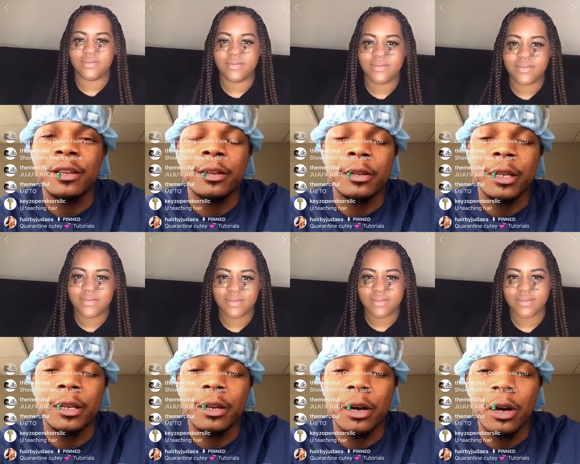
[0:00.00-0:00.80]
Speaker 1: then
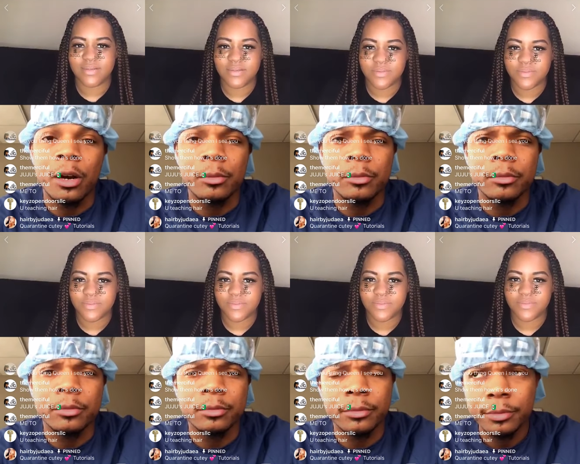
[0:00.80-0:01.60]
um,
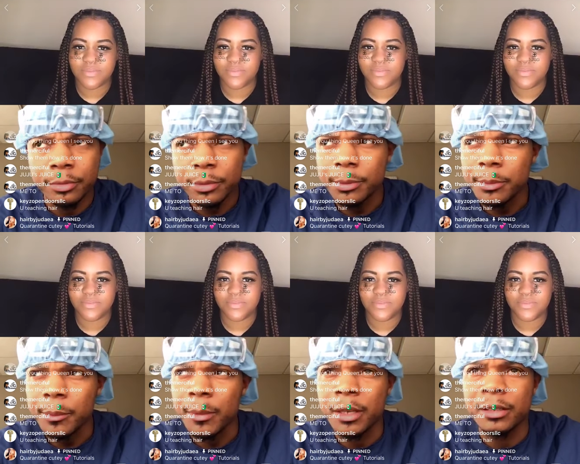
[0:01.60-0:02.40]
mm-hmm.
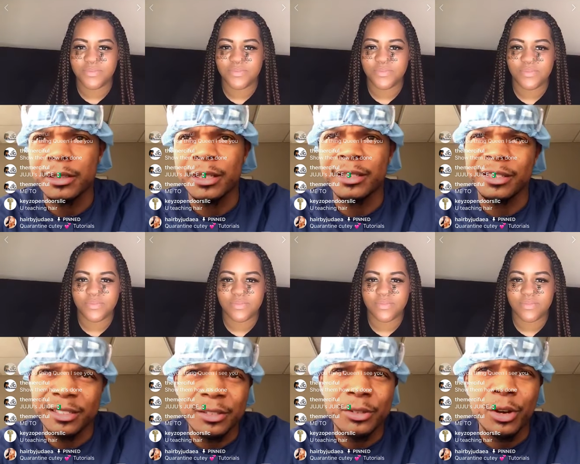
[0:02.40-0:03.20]
then you
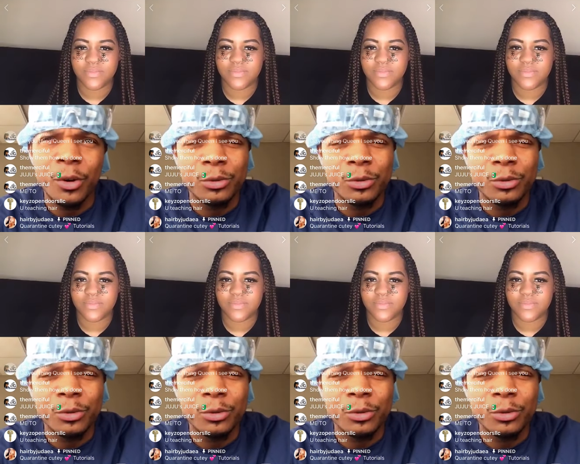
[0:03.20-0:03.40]
know,